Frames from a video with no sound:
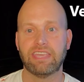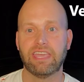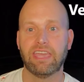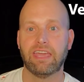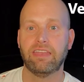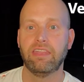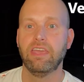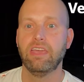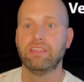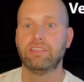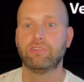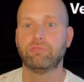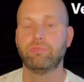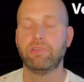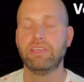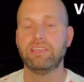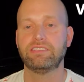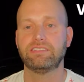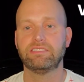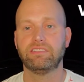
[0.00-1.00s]
And the
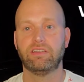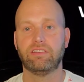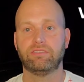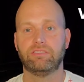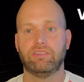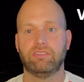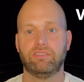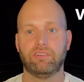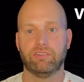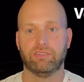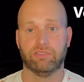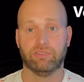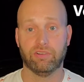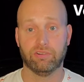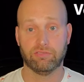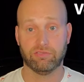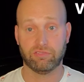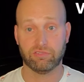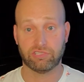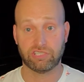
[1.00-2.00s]
reason they're they're they're
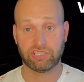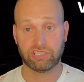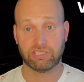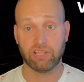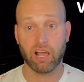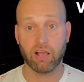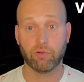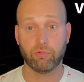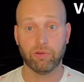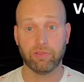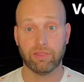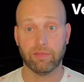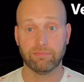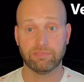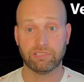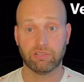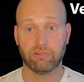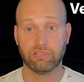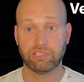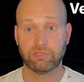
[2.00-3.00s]
they're, they're stuck with them,
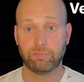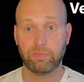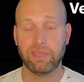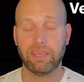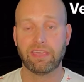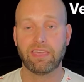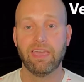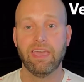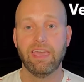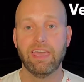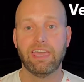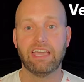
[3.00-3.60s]
so to speak,